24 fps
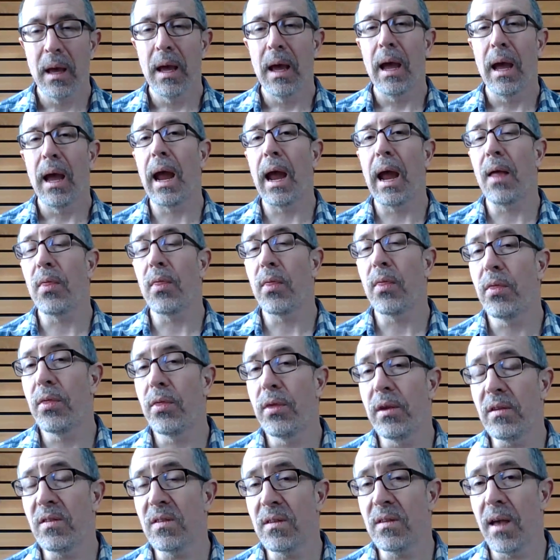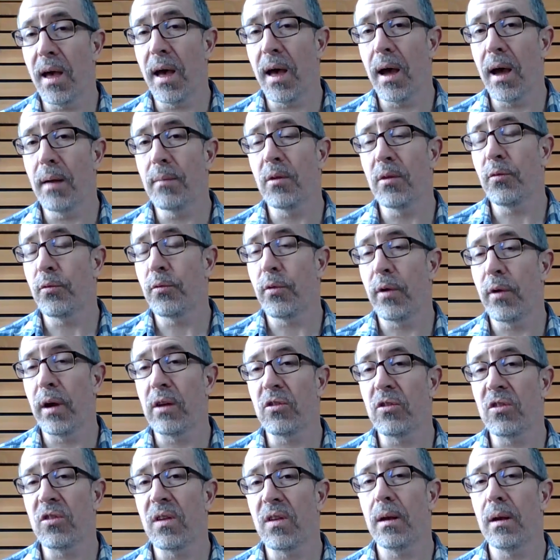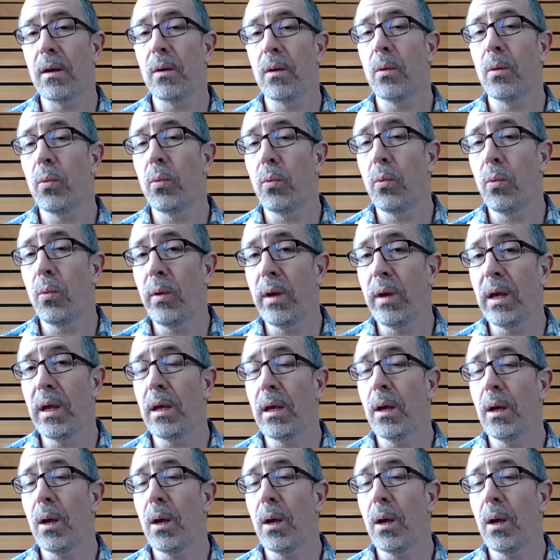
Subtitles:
And this time the French said, we